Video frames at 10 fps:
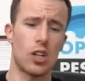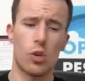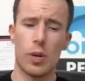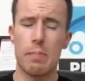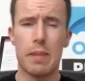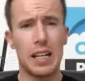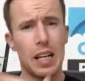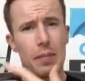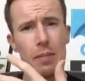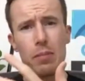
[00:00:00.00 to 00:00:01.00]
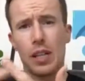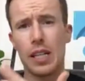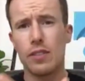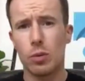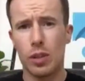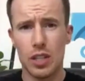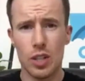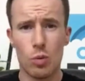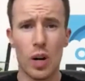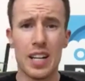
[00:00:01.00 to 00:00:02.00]
can create many limiting beliefs within
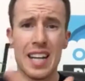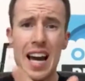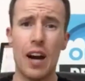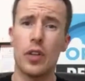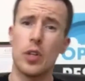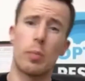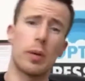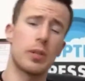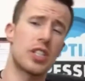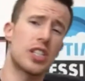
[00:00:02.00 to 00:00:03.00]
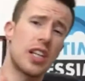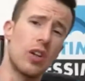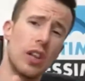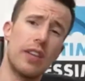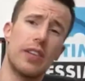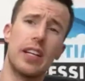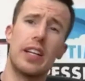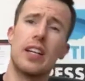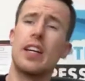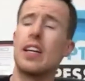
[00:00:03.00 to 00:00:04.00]
you right now that you're probably still
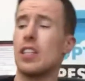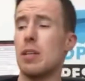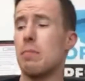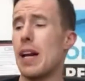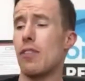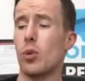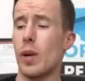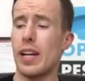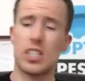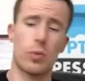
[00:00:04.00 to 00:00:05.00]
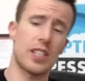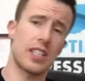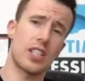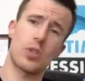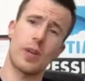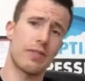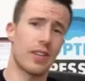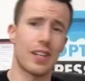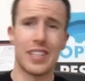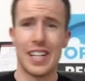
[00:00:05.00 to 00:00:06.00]
living, that you may have created 20 to
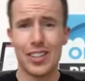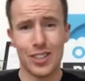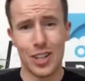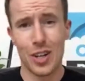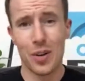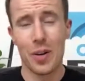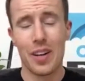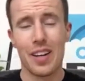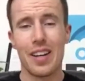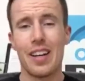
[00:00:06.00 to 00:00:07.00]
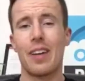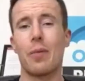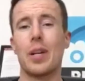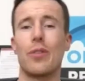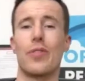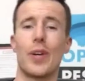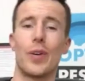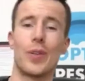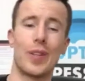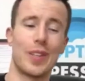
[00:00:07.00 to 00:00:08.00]
25 years ago. When you
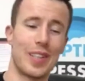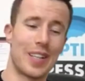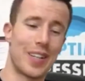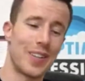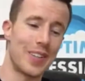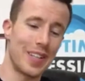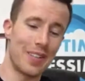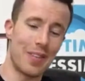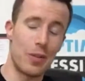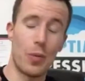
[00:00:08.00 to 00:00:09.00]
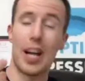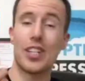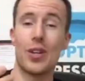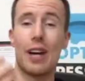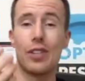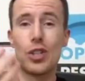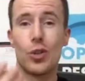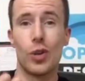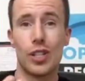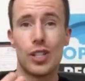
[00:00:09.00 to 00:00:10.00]
feel, you know, when you realize you have a
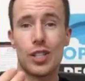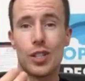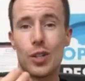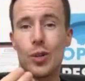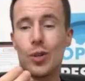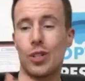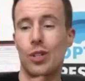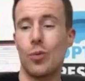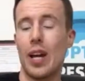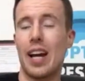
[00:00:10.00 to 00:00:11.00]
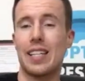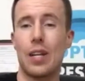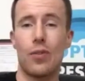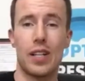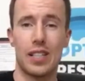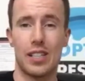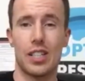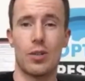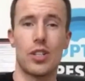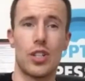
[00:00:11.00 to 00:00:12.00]
choice to react differently to that
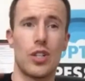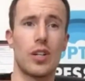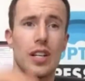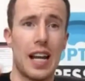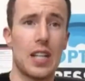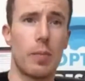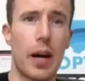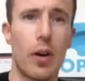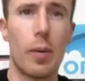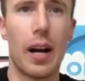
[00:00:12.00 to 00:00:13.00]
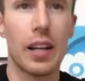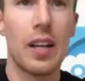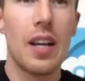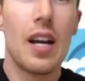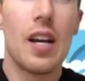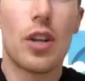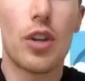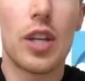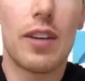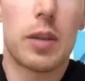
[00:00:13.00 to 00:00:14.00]
situation, you can gain your power back.
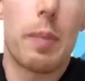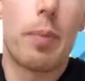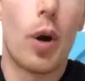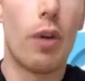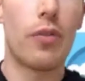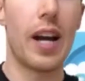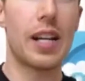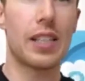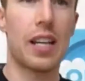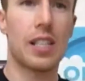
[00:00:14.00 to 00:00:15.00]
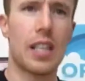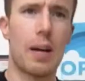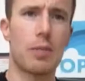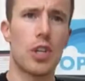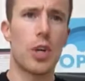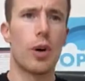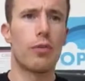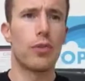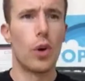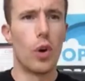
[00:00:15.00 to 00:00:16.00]
Don't think you have to be perfect, accept that you are
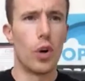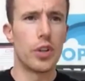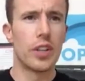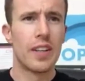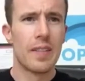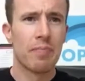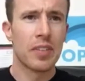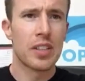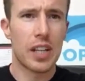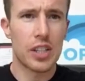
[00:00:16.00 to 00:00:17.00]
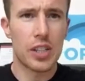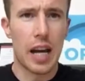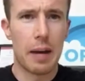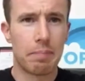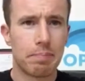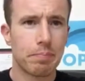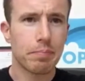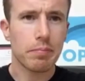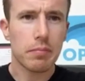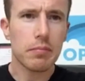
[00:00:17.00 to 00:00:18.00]
flawed, says Sam.
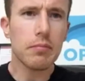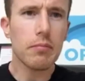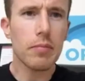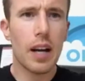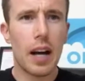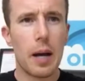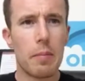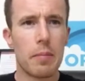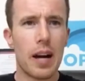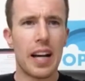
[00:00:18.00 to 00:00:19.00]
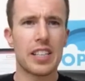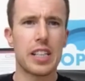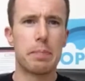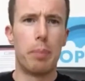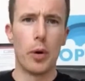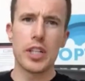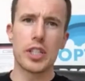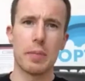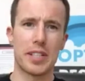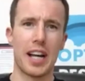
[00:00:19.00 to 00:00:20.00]
Anna says
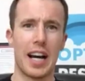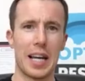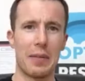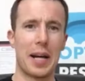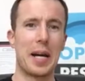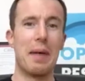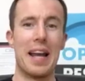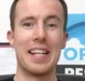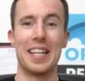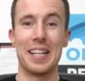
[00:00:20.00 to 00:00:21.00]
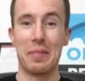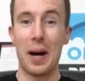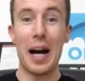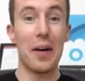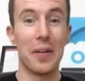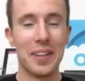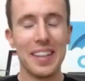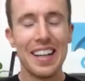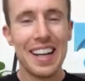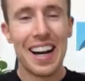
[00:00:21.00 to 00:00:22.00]
Buddhism is highly recommended. Wow,
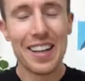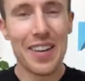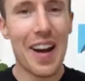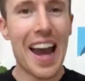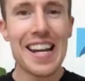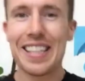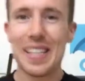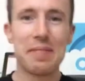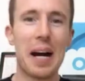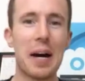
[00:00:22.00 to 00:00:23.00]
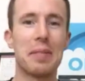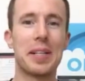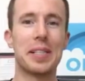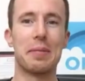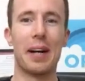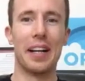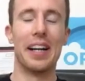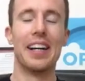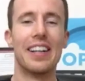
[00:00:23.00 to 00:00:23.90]
I don't know anything about Buddhism, Anna,